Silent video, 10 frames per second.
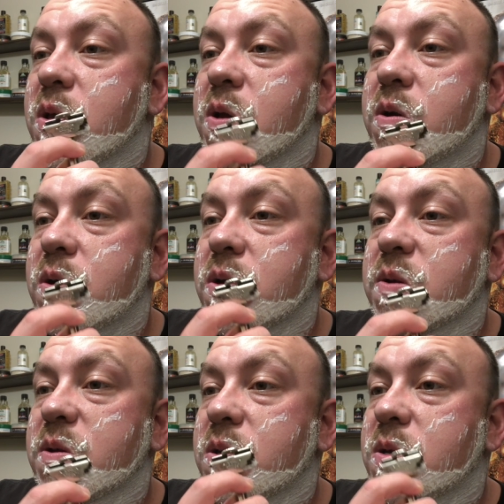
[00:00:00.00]
And
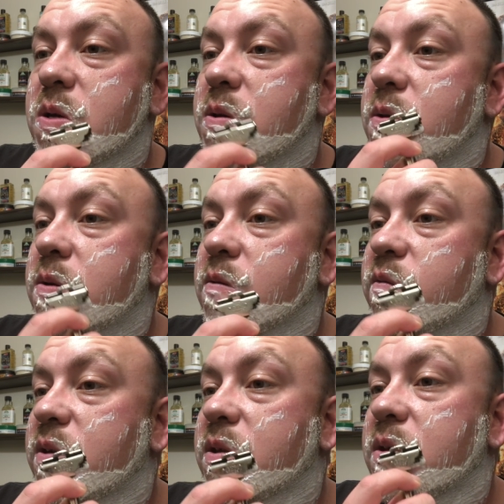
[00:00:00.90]
trust me, you can
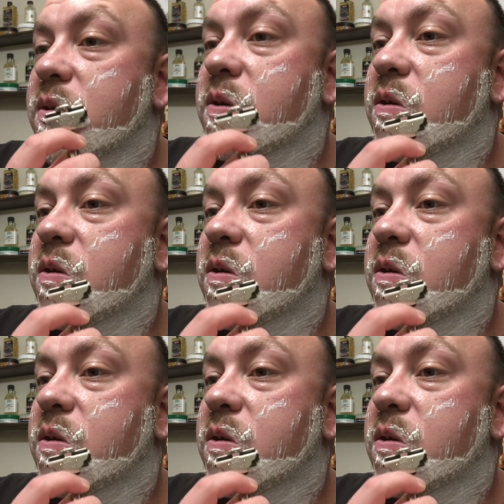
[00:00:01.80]
feel it